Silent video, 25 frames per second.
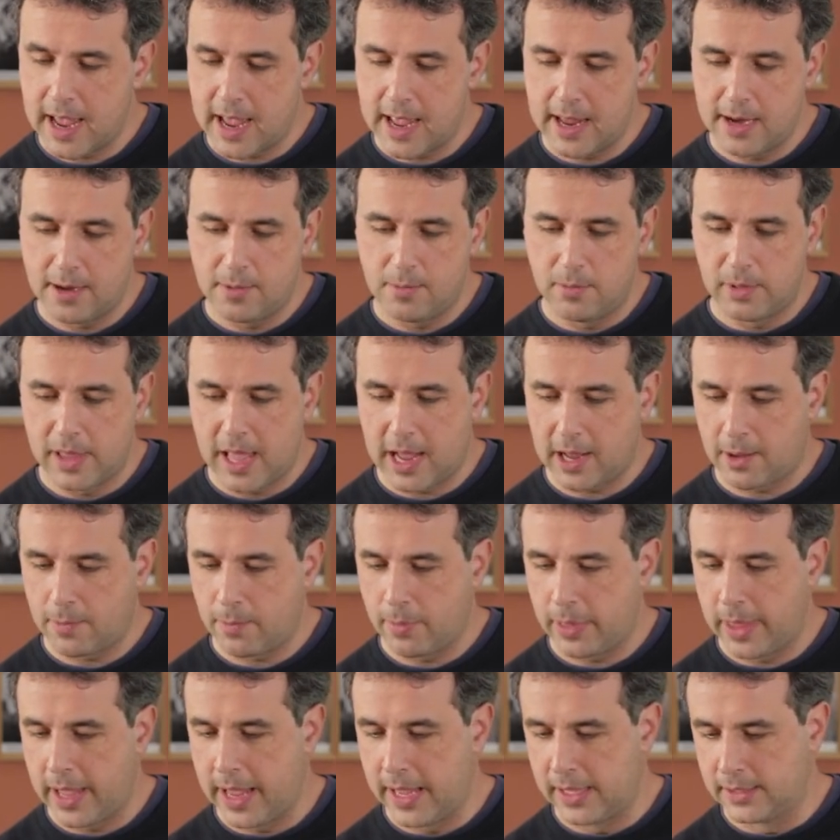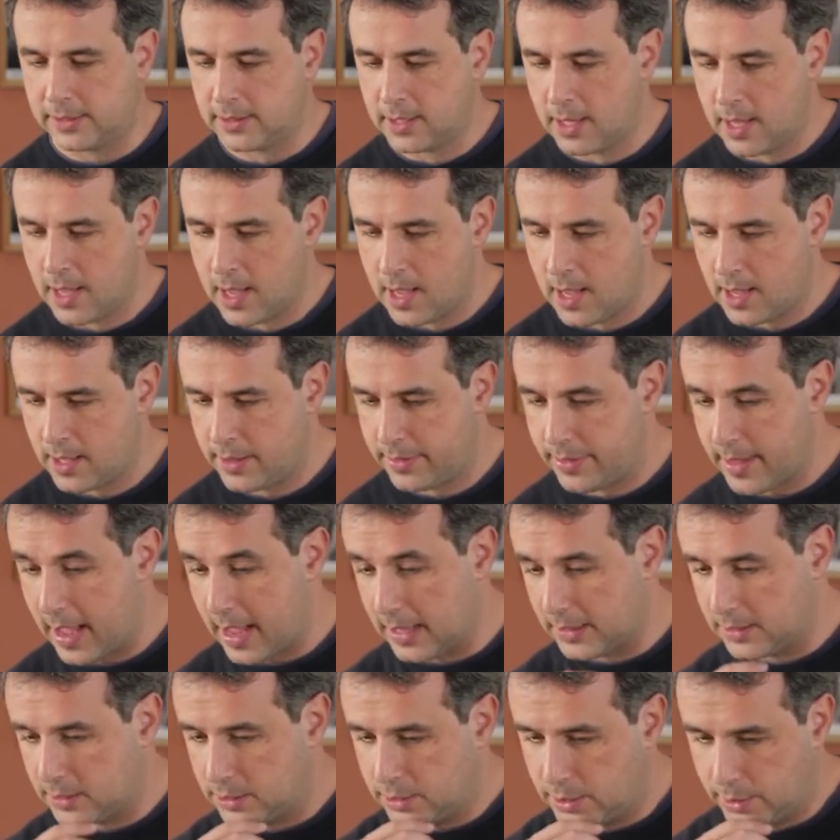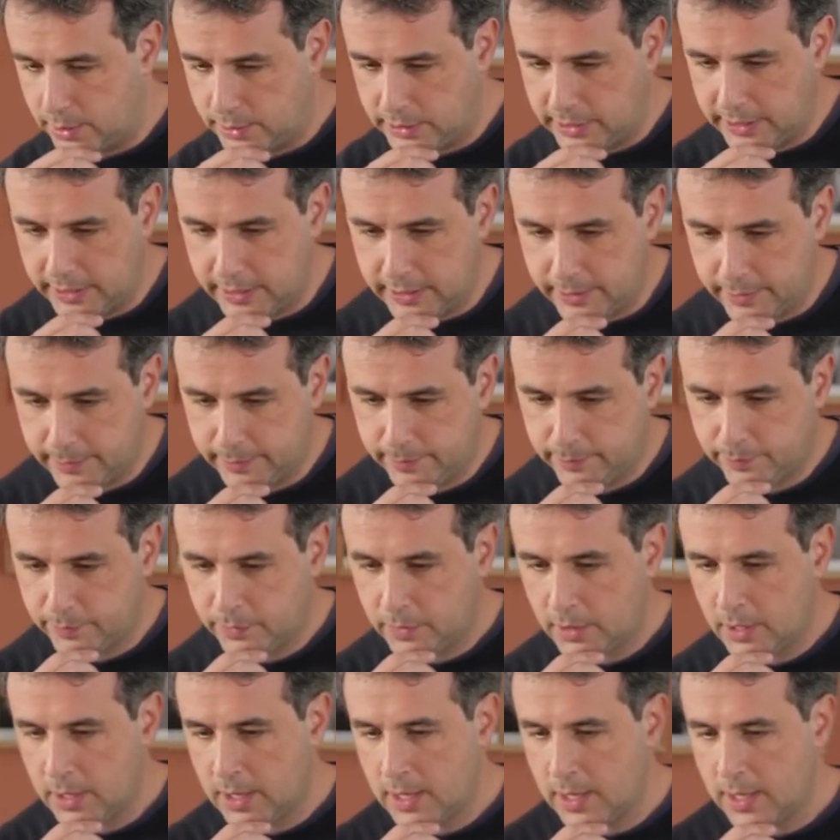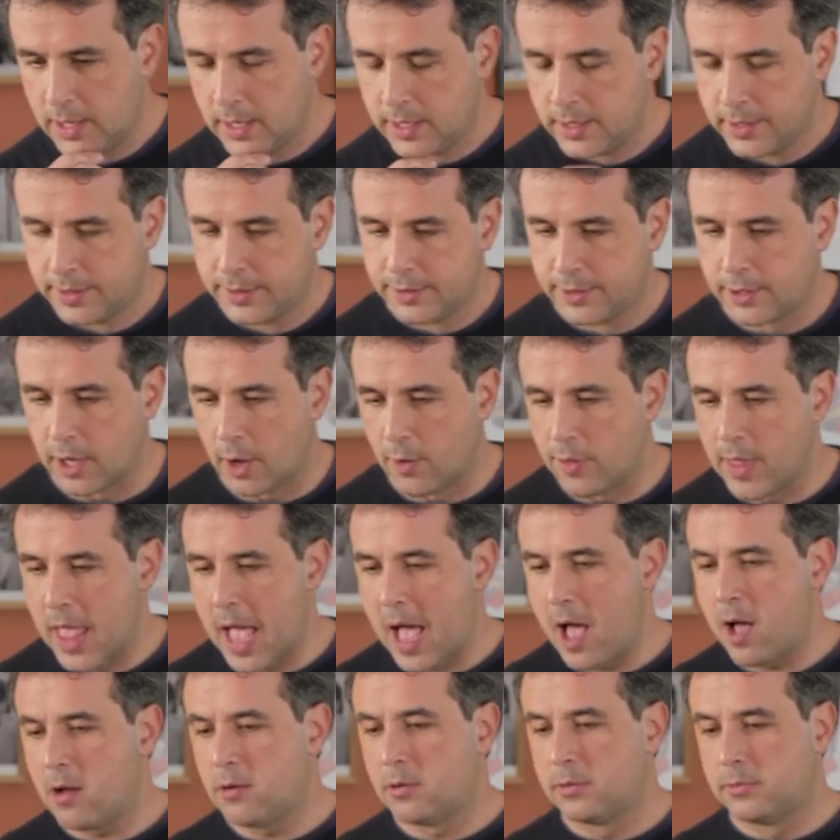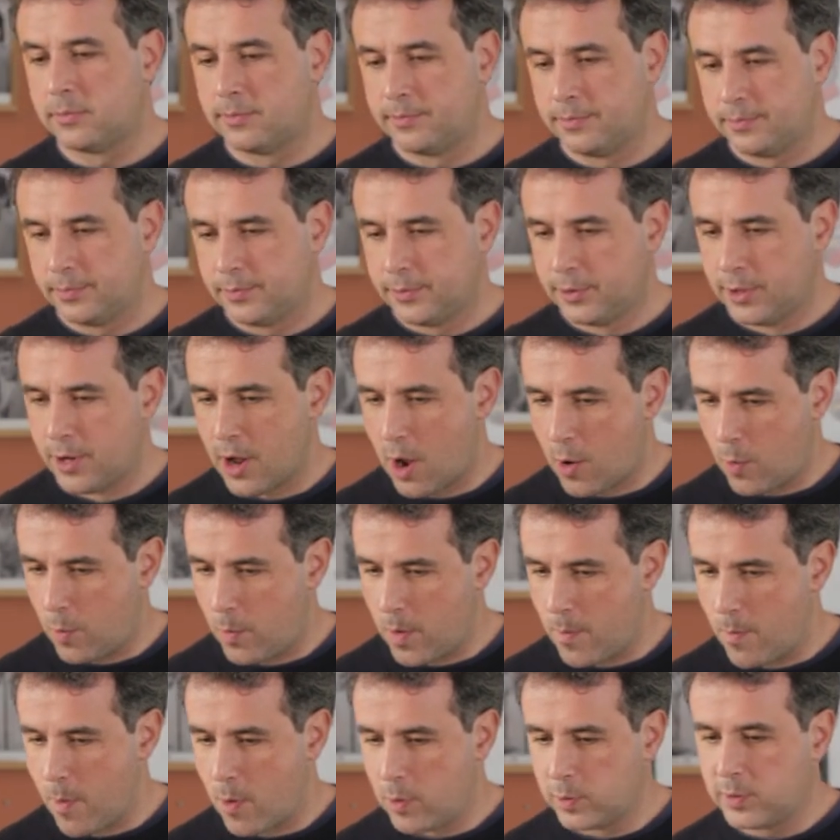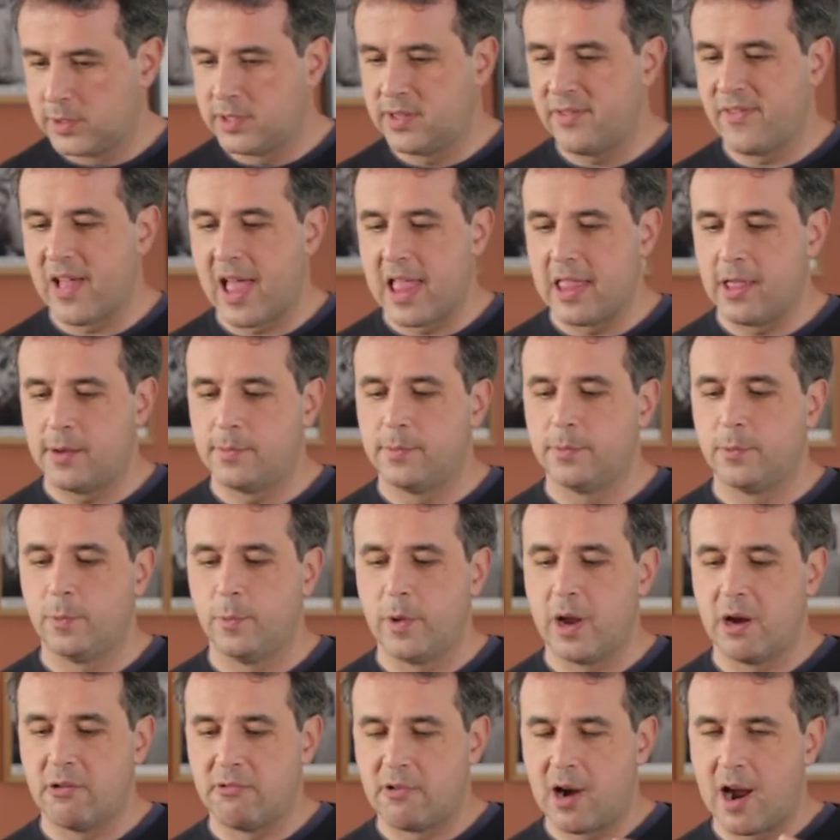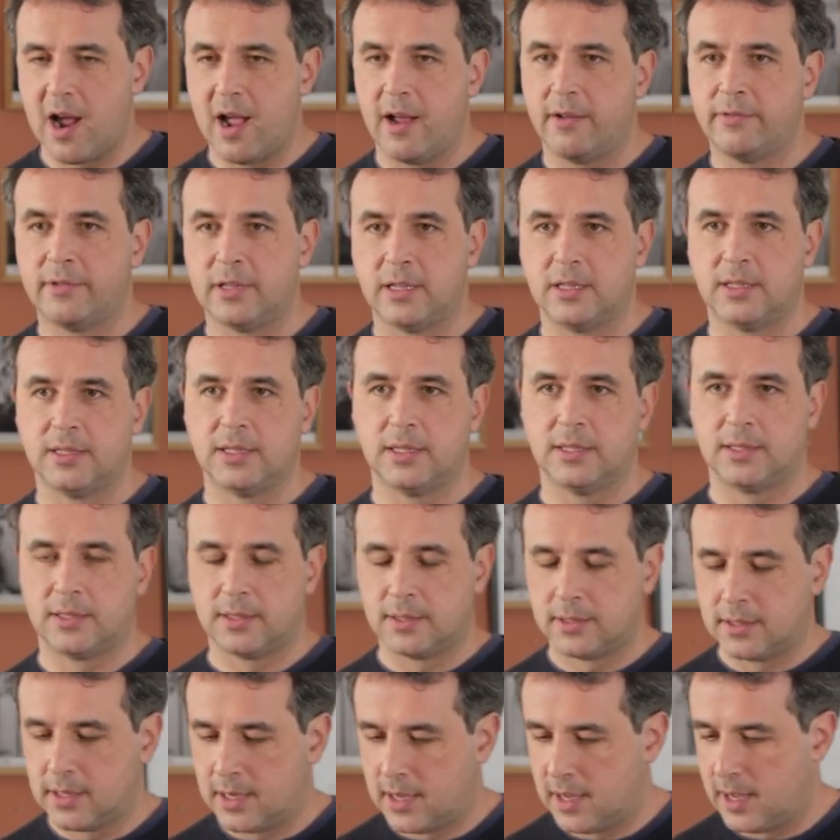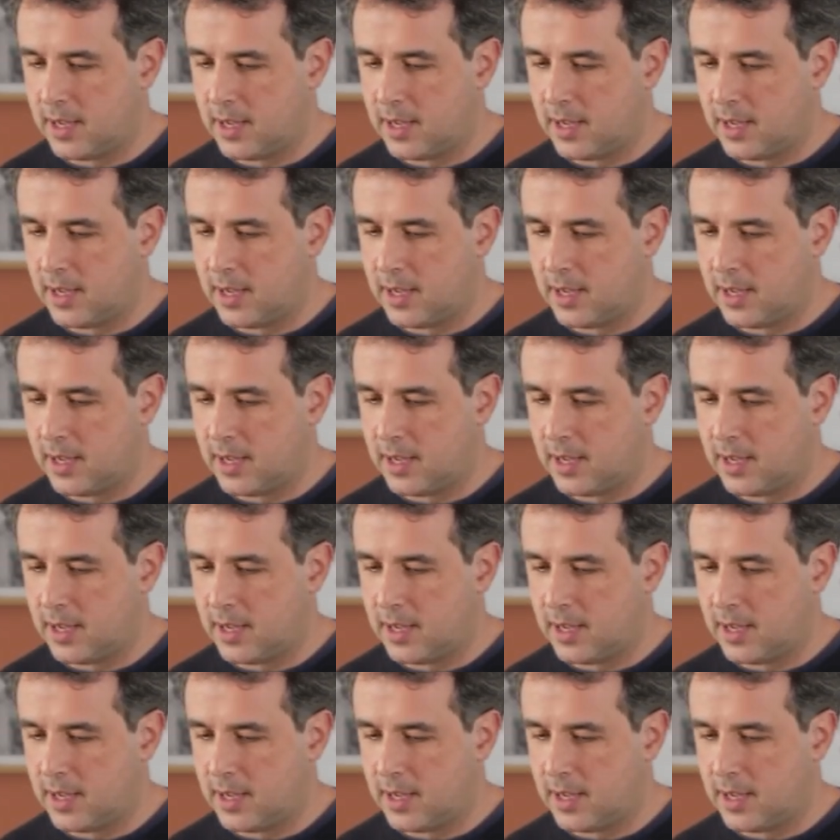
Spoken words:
and black plays 9-13. So now, we both developed. We arrived at this,